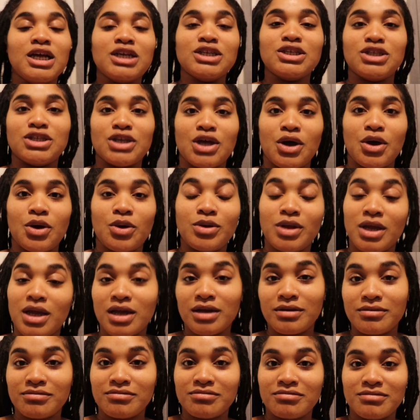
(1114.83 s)
So
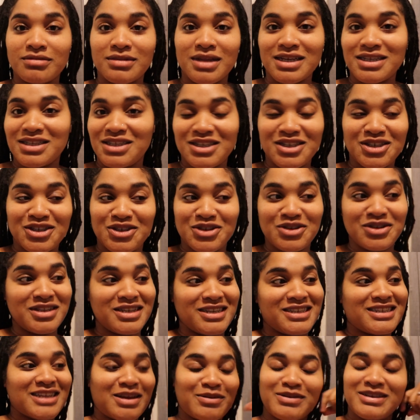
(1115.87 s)
yeah. Let's just do
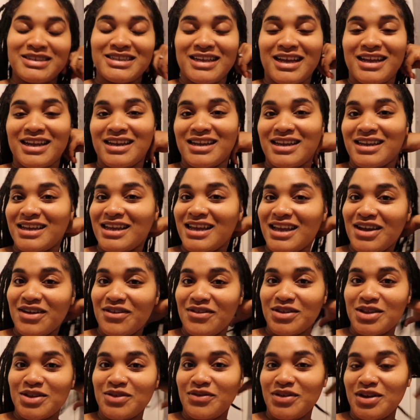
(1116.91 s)
this. I'm excited
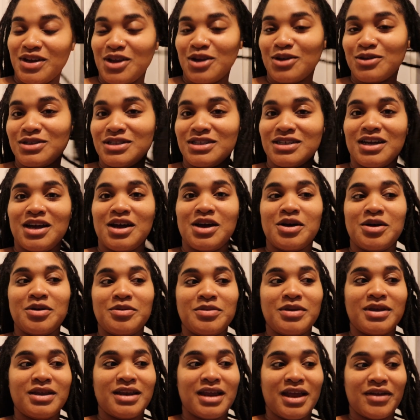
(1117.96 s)
for the videos to
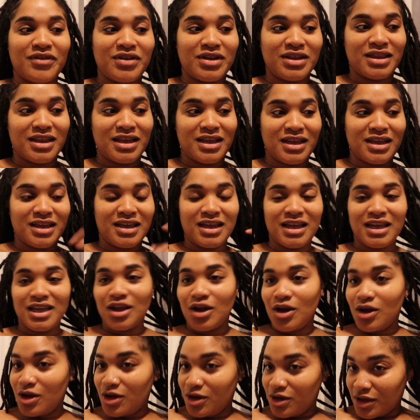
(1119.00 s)
come and everything,
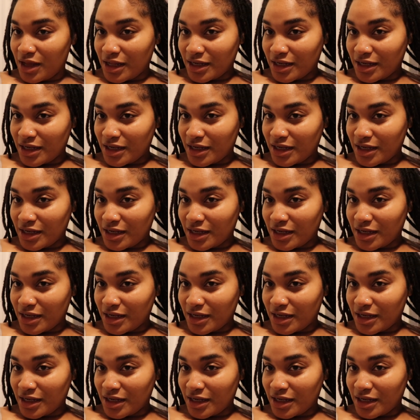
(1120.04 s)
y'all.